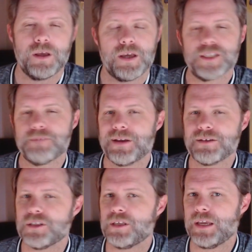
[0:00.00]

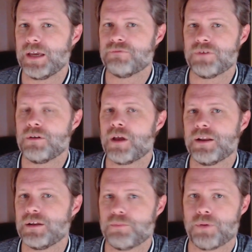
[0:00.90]
especially if they're not
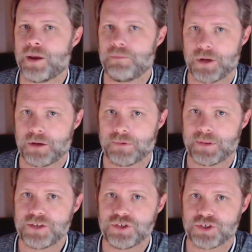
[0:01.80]
in a primary
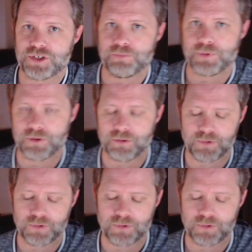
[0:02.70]
relationship with you,